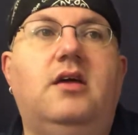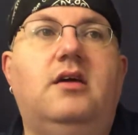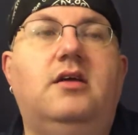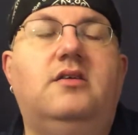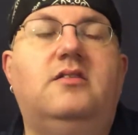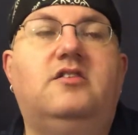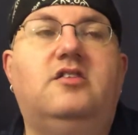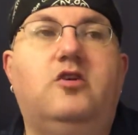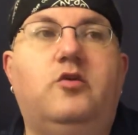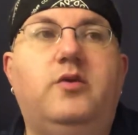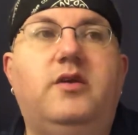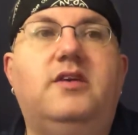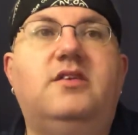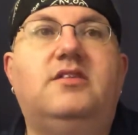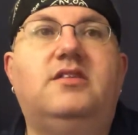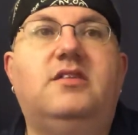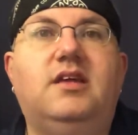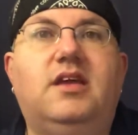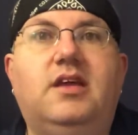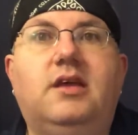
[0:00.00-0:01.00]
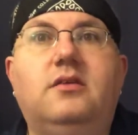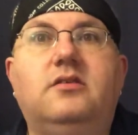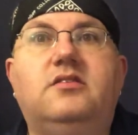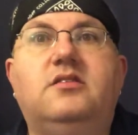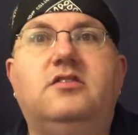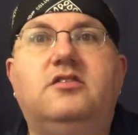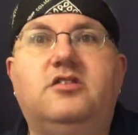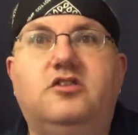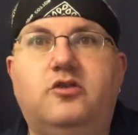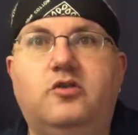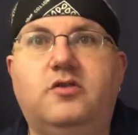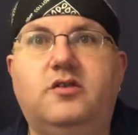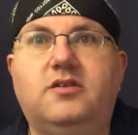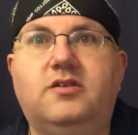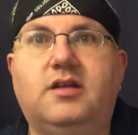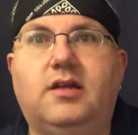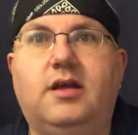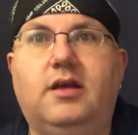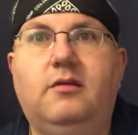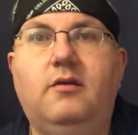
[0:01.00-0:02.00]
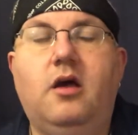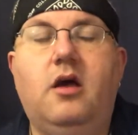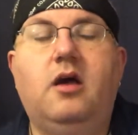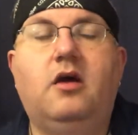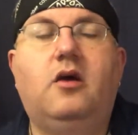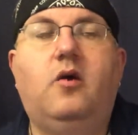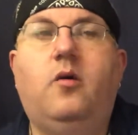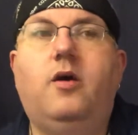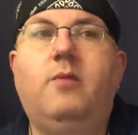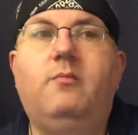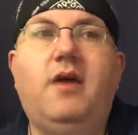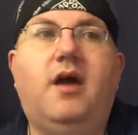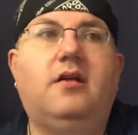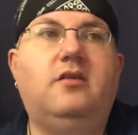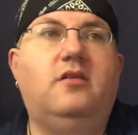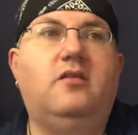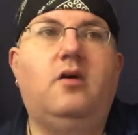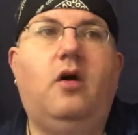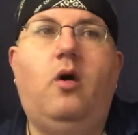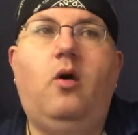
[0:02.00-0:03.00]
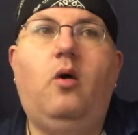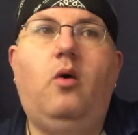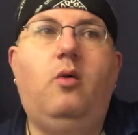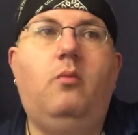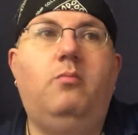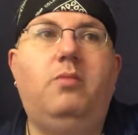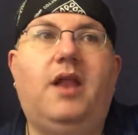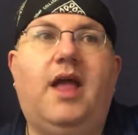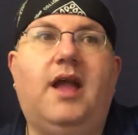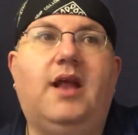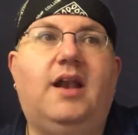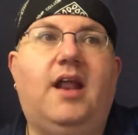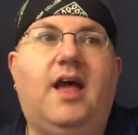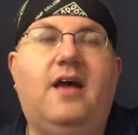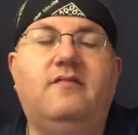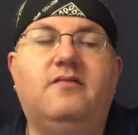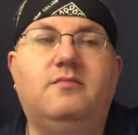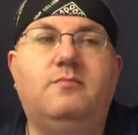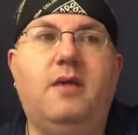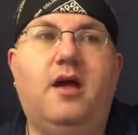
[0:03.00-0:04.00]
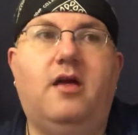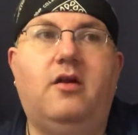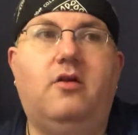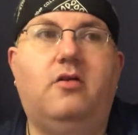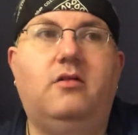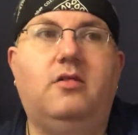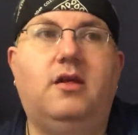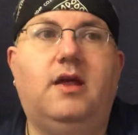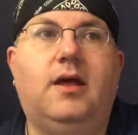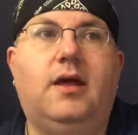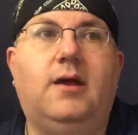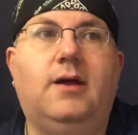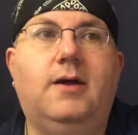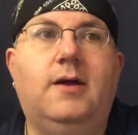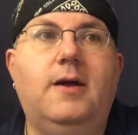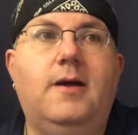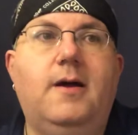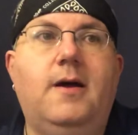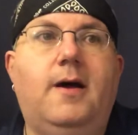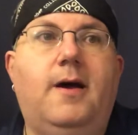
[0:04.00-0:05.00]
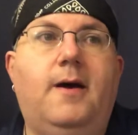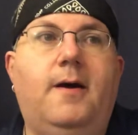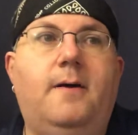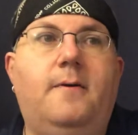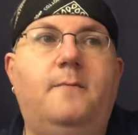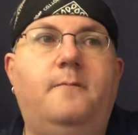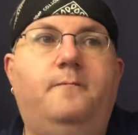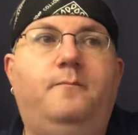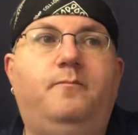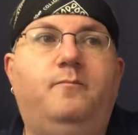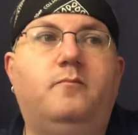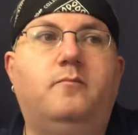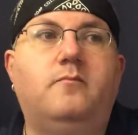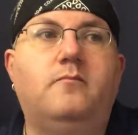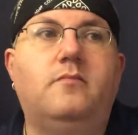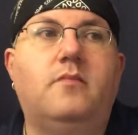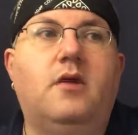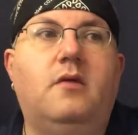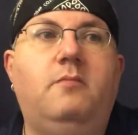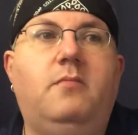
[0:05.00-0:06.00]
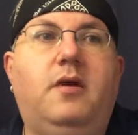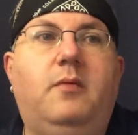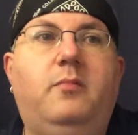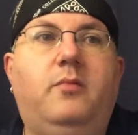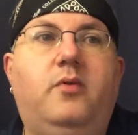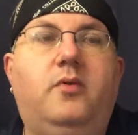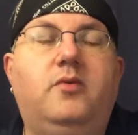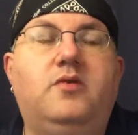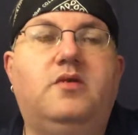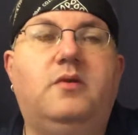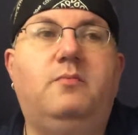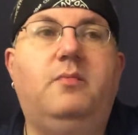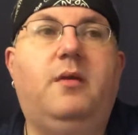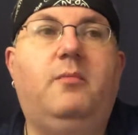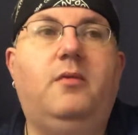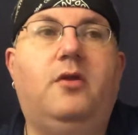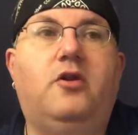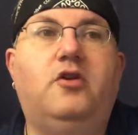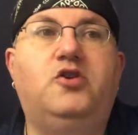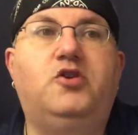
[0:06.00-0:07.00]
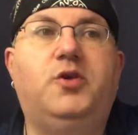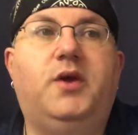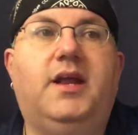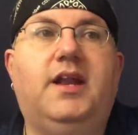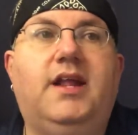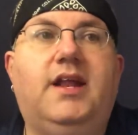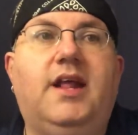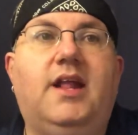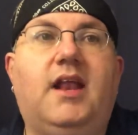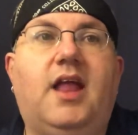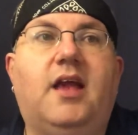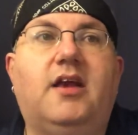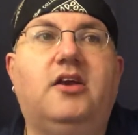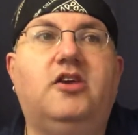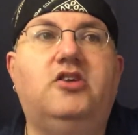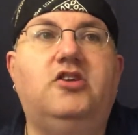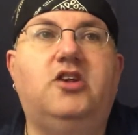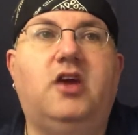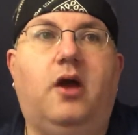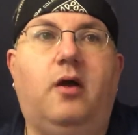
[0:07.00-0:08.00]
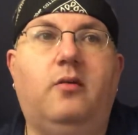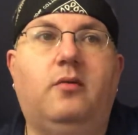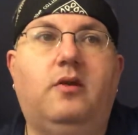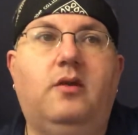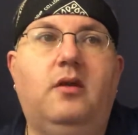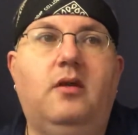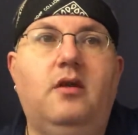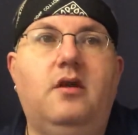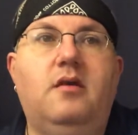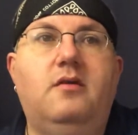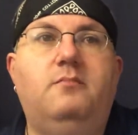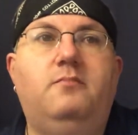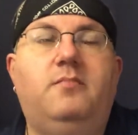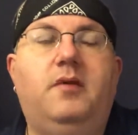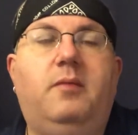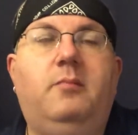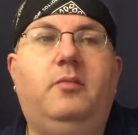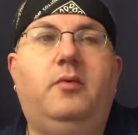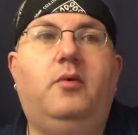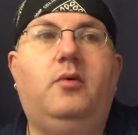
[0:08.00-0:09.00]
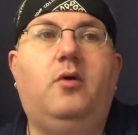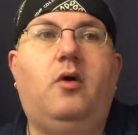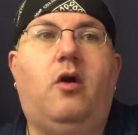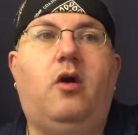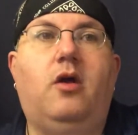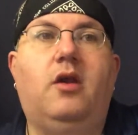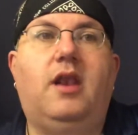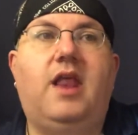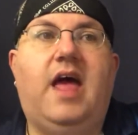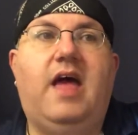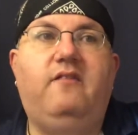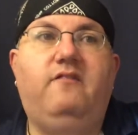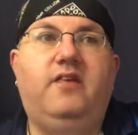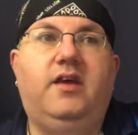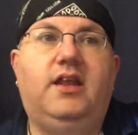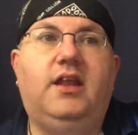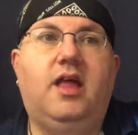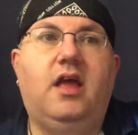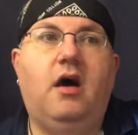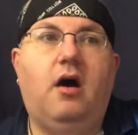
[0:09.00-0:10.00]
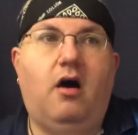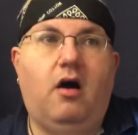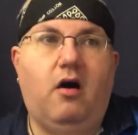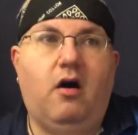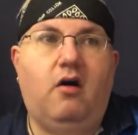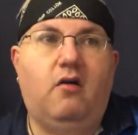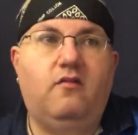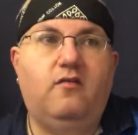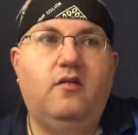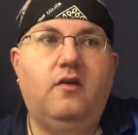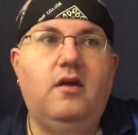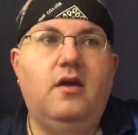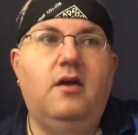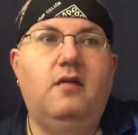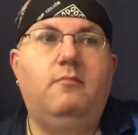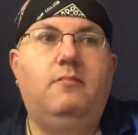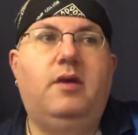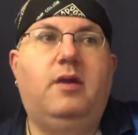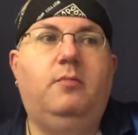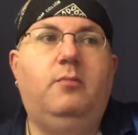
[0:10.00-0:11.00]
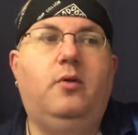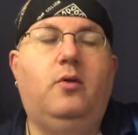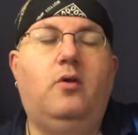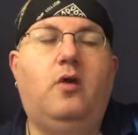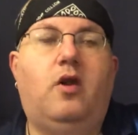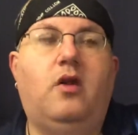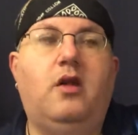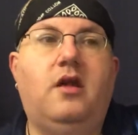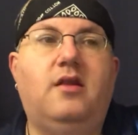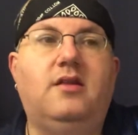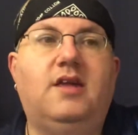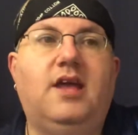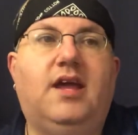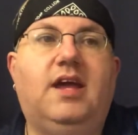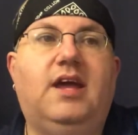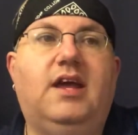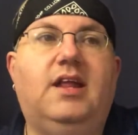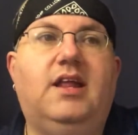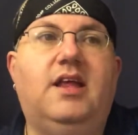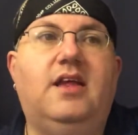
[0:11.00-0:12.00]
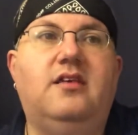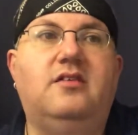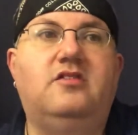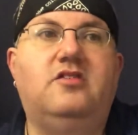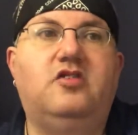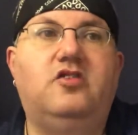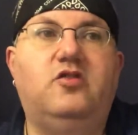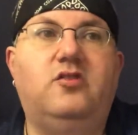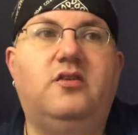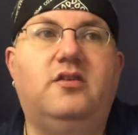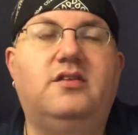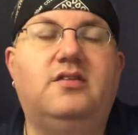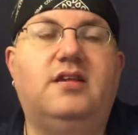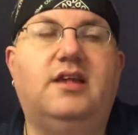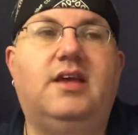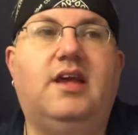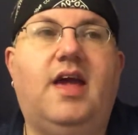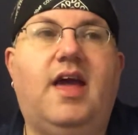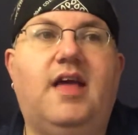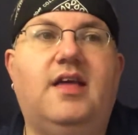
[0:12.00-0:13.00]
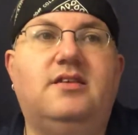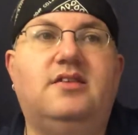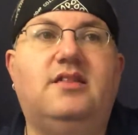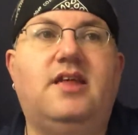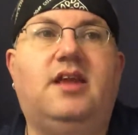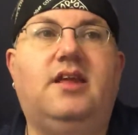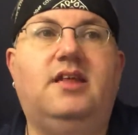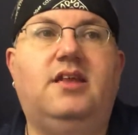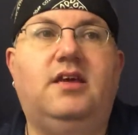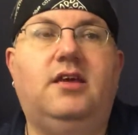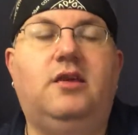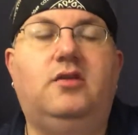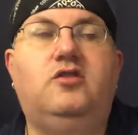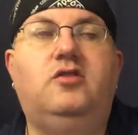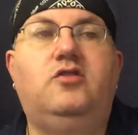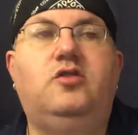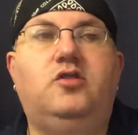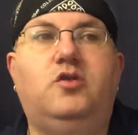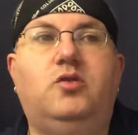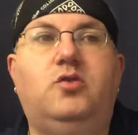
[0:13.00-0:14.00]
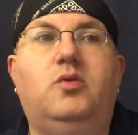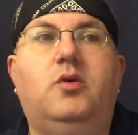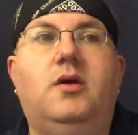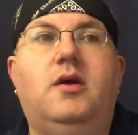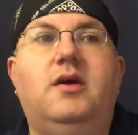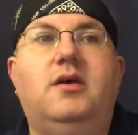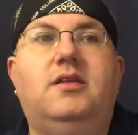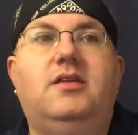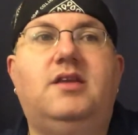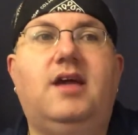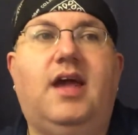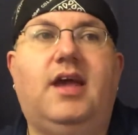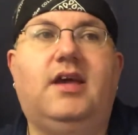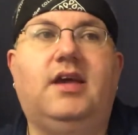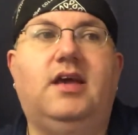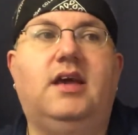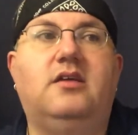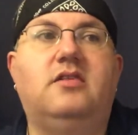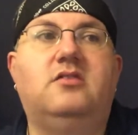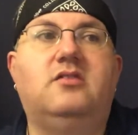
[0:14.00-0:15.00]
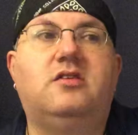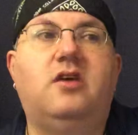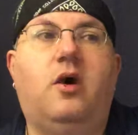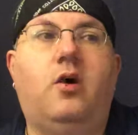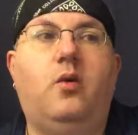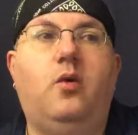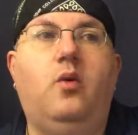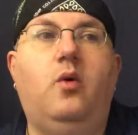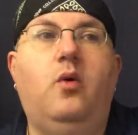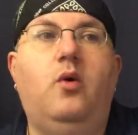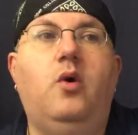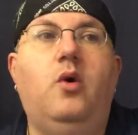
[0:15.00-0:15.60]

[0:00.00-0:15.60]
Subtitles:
serious things seriously. Going back to the whole Black Lives Matter thing, some people are treating it like a joke. People are laughing it off. People are not taking it as seriously as they need to take it. So,